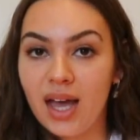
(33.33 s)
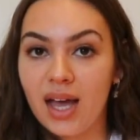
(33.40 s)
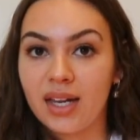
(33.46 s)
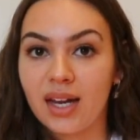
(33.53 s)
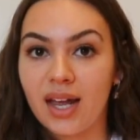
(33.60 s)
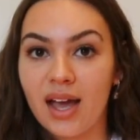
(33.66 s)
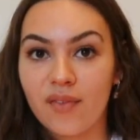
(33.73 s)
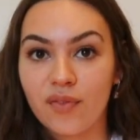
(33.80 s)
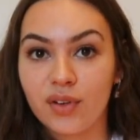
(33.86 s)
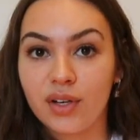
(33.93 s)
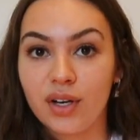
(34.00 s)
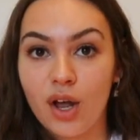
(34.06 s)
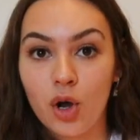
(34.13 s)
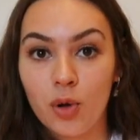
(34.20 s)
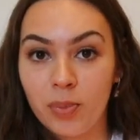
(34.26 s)
and I
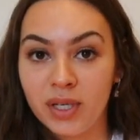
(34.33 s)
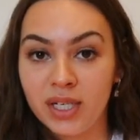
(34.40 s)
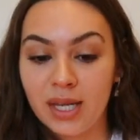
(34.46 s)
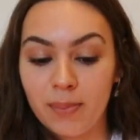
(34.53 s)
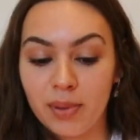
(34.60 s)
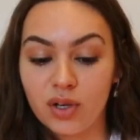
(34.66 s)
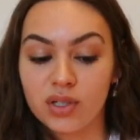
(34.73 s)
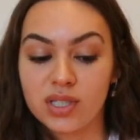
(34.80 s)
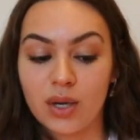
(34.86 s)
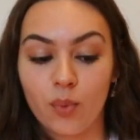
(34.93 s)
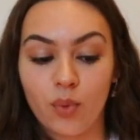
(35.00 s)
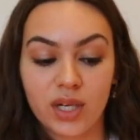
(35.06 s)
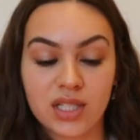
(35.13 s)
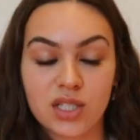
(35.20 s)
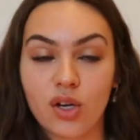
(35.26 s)
haven't opened it because I
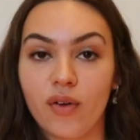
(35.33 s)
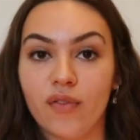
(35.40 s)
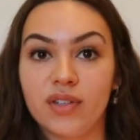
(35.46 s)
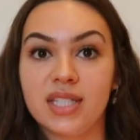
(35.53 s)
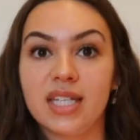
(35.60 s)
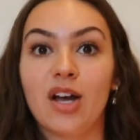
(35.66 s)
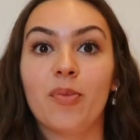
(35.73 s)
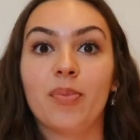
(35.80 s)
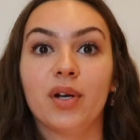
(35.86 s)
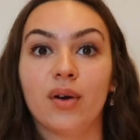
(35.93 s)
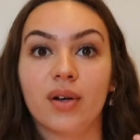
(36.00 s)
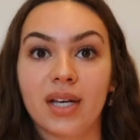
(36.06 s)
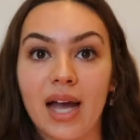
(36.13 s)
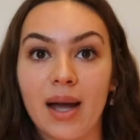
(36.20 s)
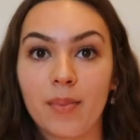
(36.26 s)
wanted to obviously open it
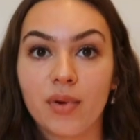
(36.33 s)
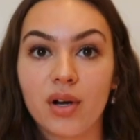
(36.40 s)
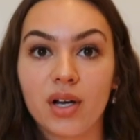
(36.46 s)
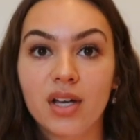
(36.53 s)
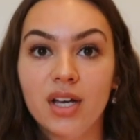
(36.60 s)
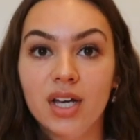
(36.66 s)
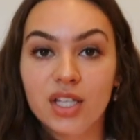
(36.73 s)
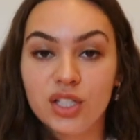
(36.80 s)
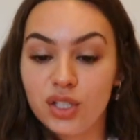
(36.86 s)
on camera